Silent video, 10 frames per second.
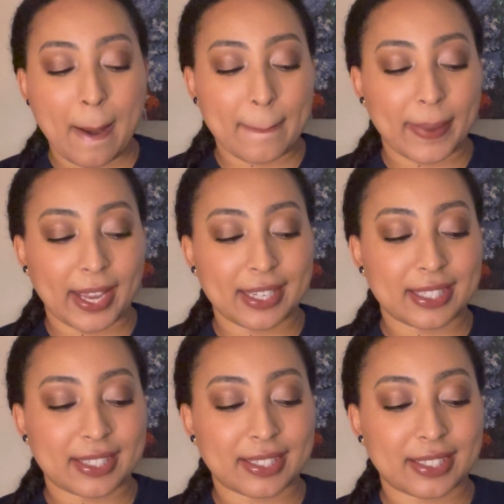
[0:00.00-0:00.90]

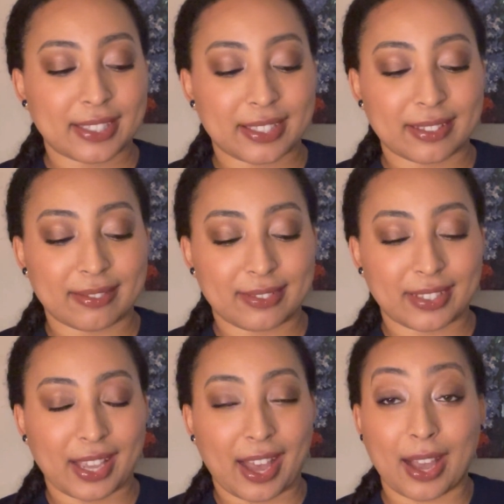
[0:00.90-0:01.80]
but
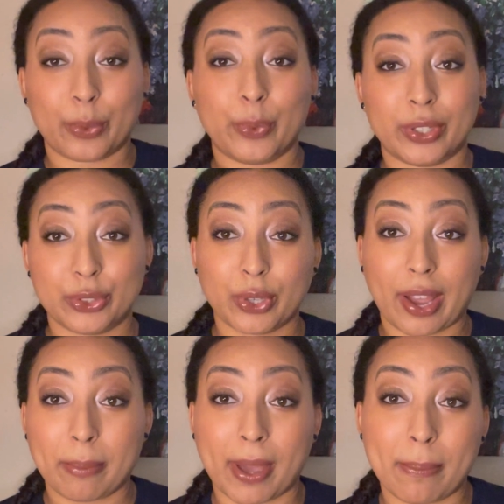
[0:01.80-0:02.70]
I will try
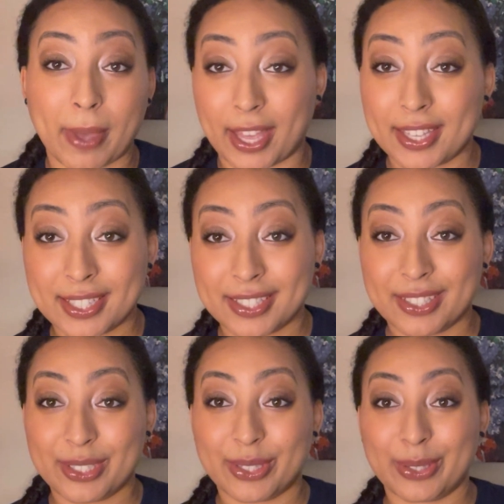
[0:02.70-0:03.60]
my best
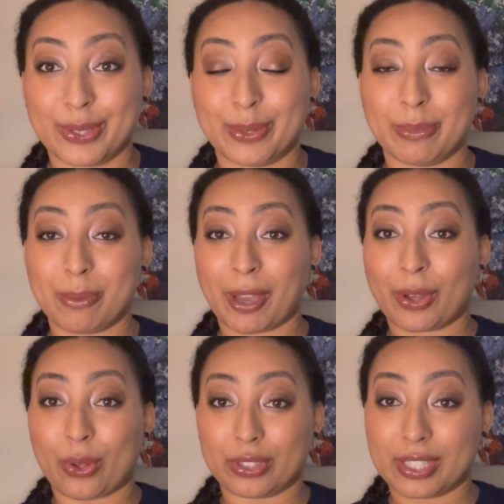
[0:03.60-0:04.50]
to meet my
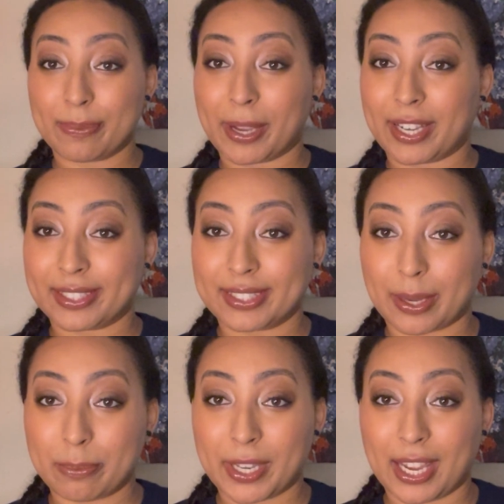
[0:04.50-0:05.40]
goal on this by next
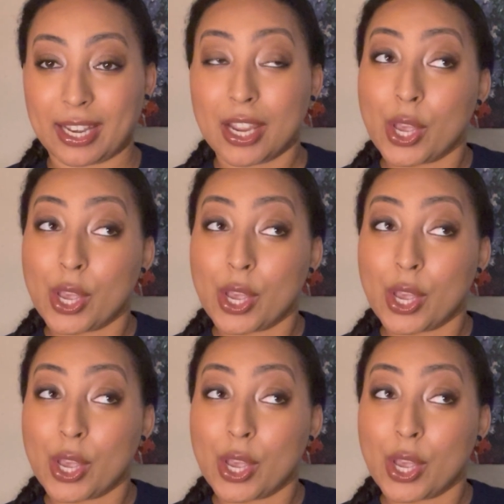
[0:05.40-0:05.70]
update,